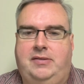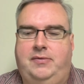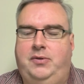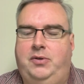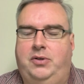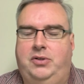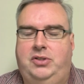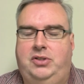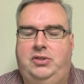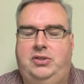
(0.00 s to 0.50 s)
Of
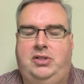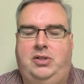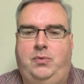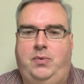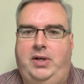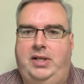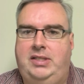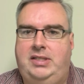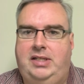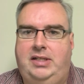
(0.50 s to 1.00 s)
course, there's the
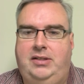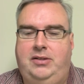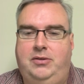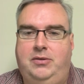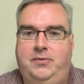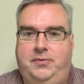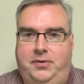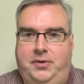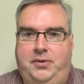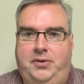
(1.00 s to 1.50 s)
ones that
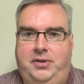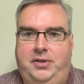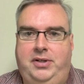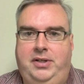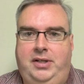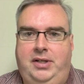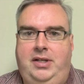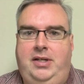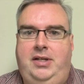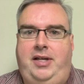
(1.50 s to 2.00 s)
go further,
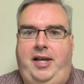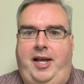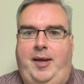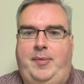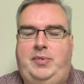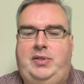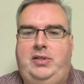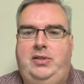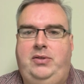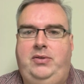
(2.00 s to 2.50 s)

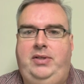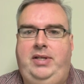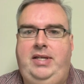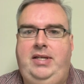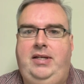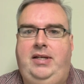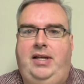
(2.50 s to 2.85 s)
absolutely,